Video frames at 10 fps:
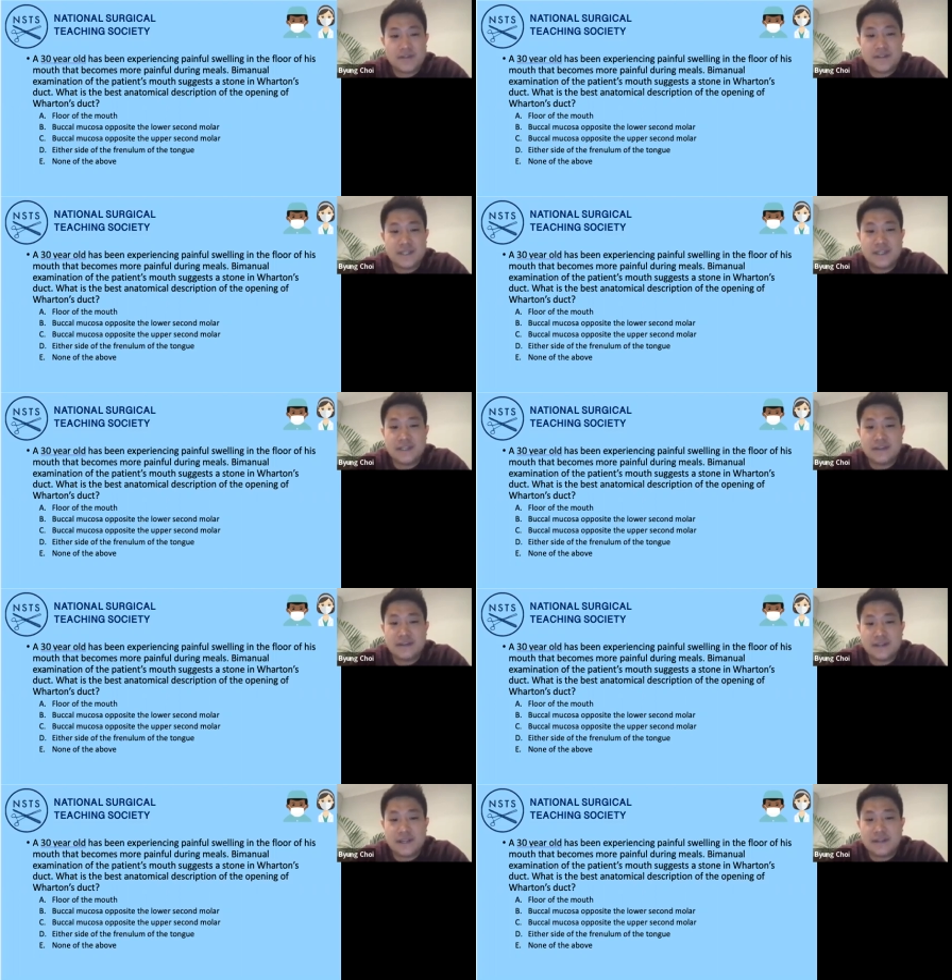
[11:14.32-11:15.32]
D,
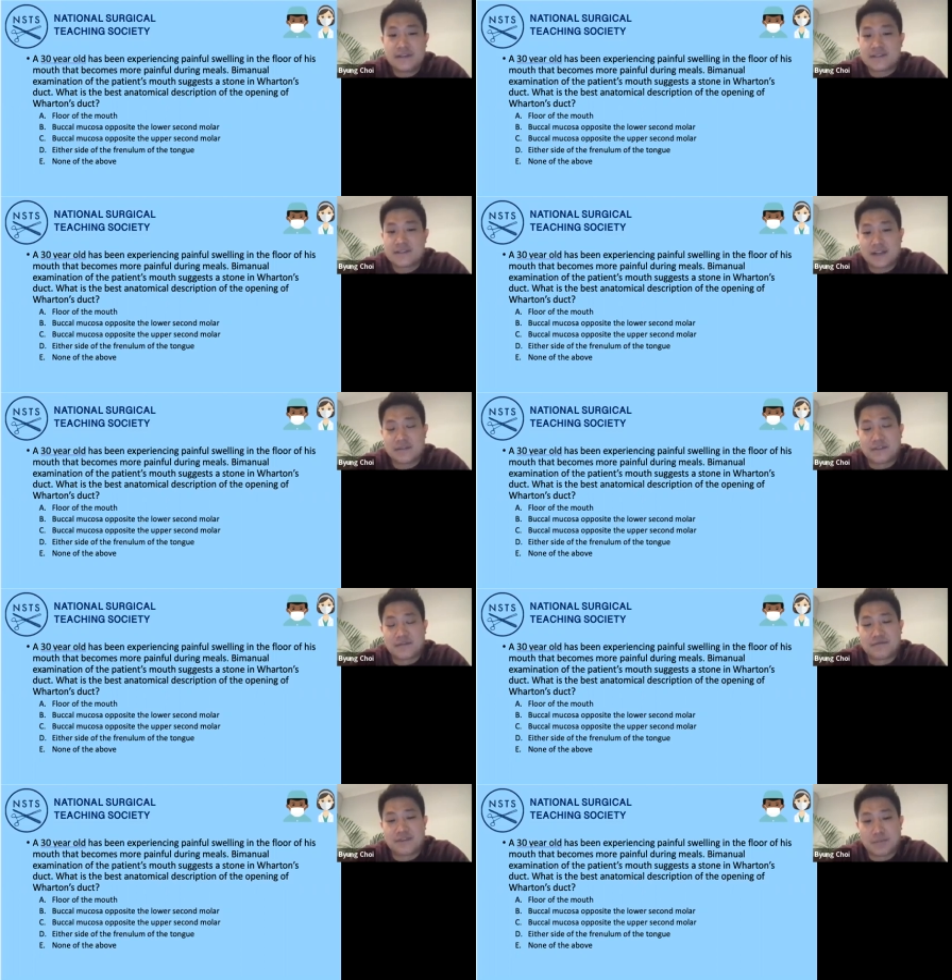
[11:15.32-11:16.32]
either side of the
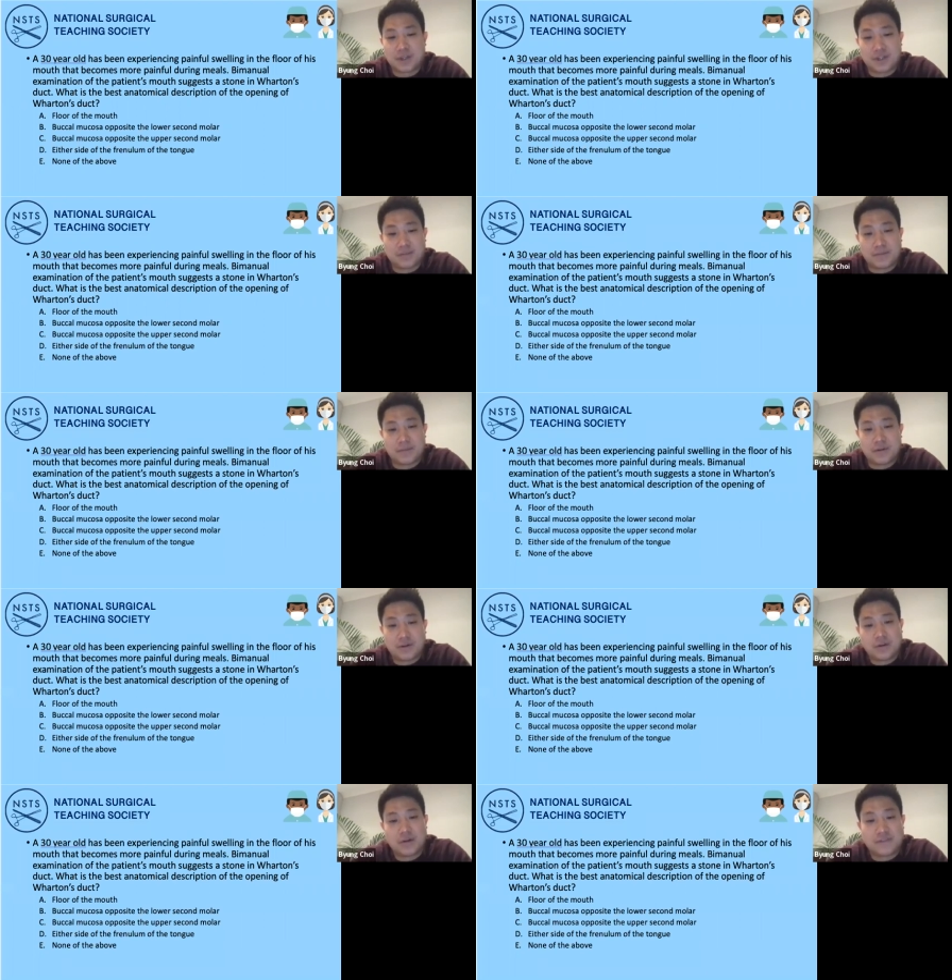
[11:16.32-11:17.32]
frenulum
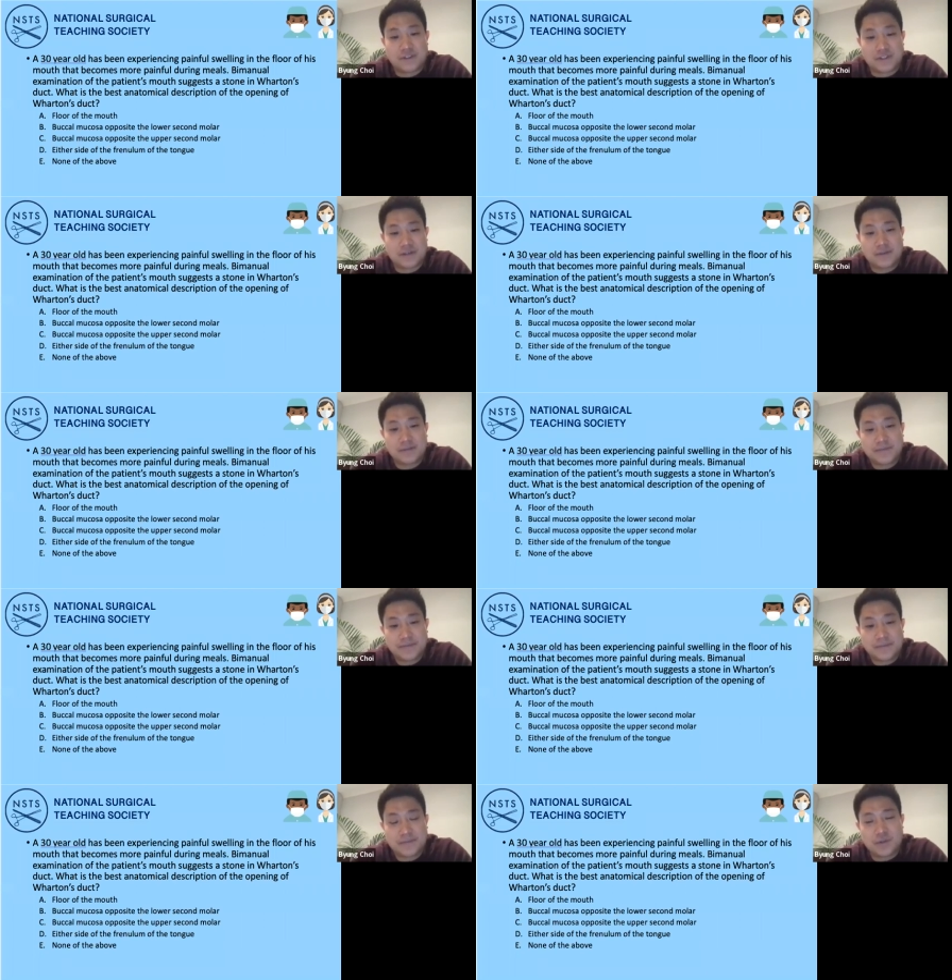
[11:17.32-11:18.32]
of the tongue.
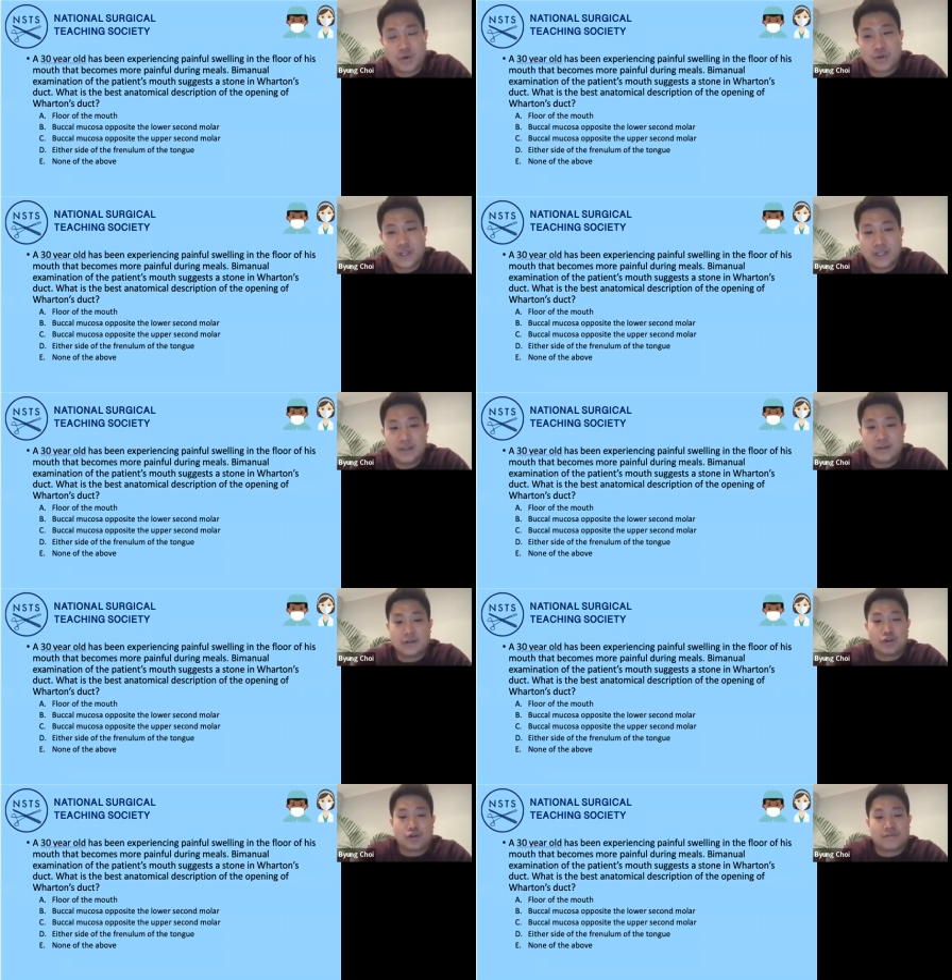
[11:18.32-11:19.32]
Or E,
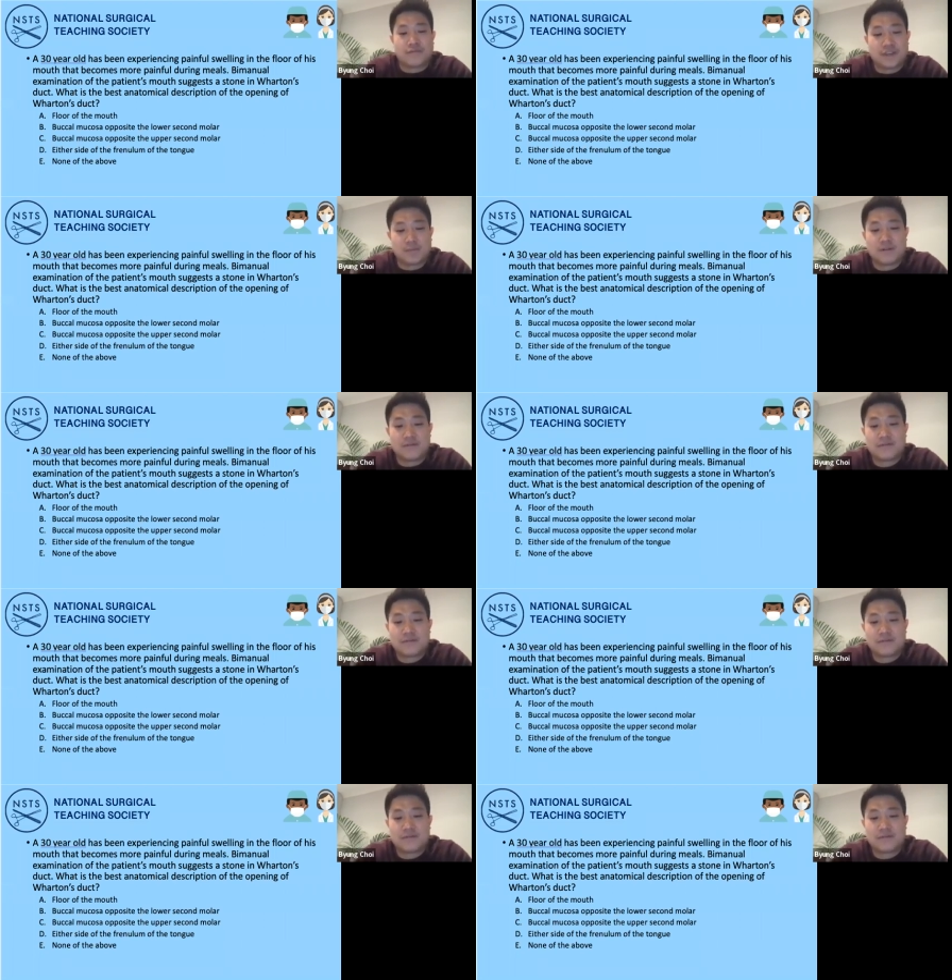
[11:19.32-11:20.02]
none of the above.